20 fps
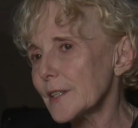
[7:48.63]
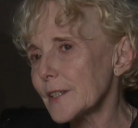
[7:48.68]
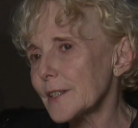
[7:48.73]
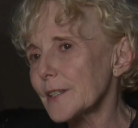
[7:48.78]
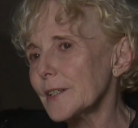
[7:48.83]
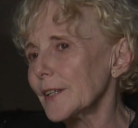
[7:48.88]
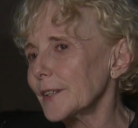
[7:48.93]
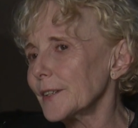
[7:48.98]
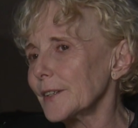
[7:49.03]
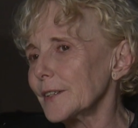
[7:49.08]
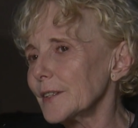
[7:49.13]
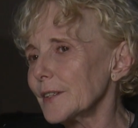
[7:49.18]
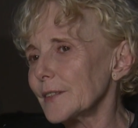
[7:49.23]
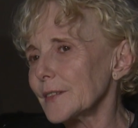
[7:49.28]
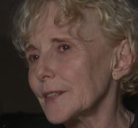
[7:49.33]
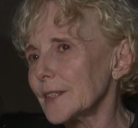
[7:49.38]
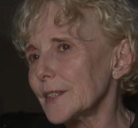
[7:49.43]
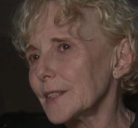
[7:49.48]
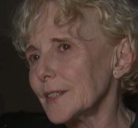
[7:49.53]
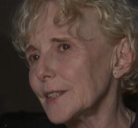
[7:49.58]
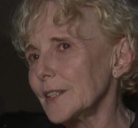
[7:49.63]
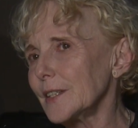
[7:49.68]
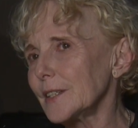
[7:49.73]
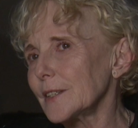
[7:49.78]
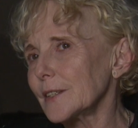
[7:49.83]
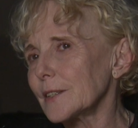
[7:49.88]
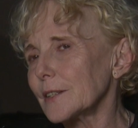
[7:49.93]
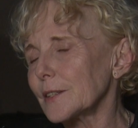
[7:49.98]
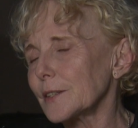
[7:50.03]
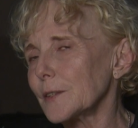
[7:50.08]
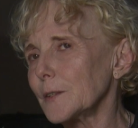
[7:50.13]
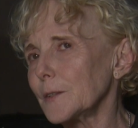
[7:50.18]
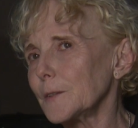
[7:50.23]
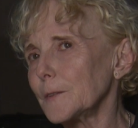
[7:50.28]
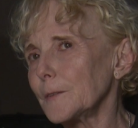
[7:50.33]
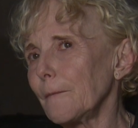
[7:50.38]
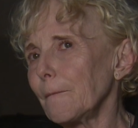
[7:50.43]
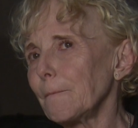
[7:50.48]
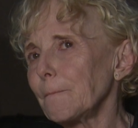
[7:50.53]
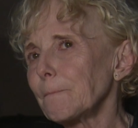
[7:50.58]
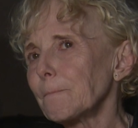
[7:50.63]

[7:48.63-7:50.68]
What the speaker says: is not an easy thing, so...